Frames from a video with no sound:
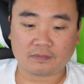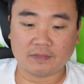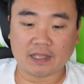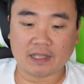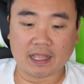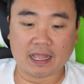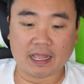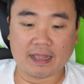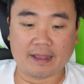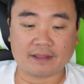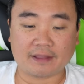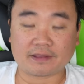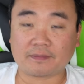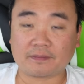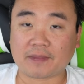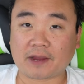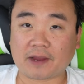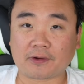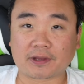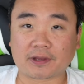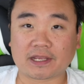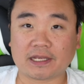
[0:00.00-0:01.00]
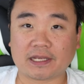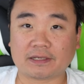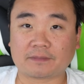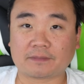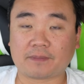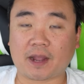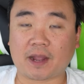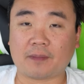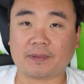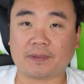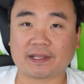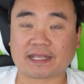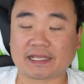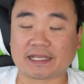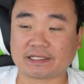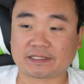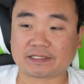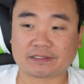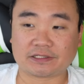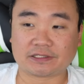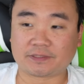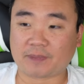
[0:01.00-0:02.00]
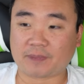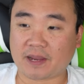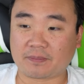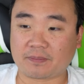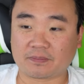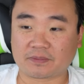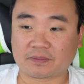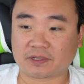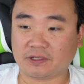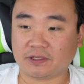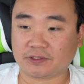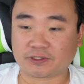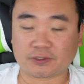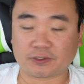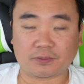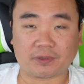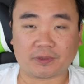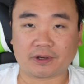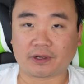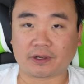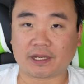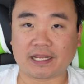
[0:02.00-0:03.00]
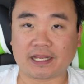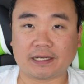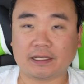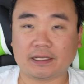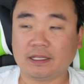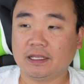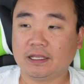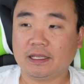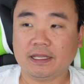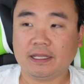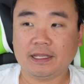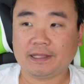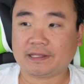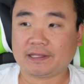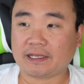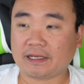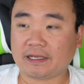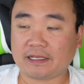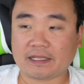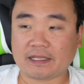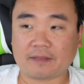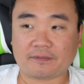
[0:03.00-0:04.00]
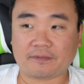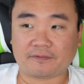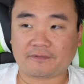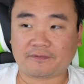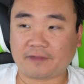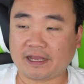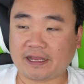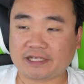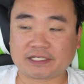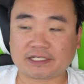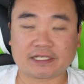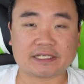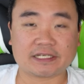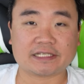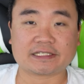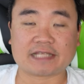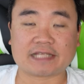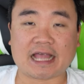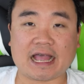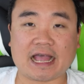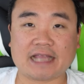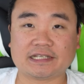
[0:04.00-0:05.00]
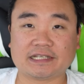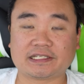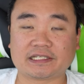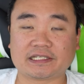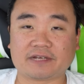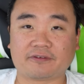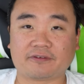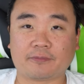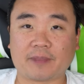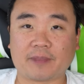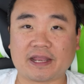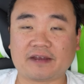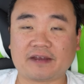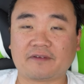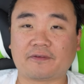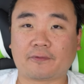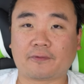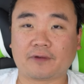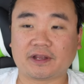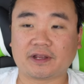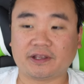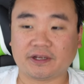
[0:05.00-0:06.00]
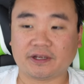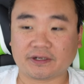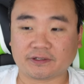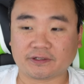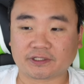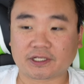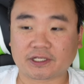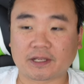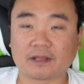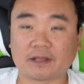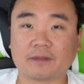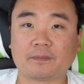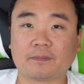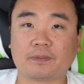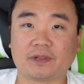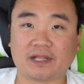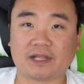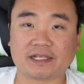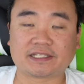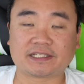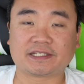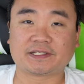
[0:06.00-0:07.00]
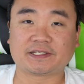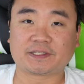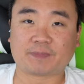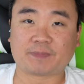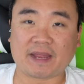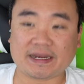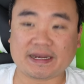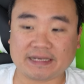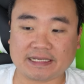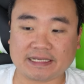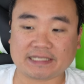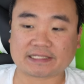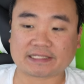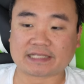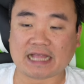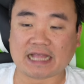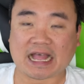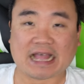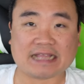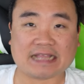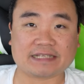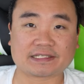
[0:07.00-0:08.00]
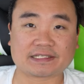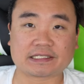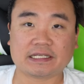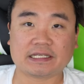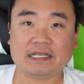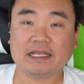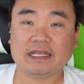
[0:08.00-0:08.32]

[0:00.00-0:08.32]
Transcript: Uh, the American public has spent consumer the inflation is the highest it's ever been in 40 years. Plus, spending is the highest.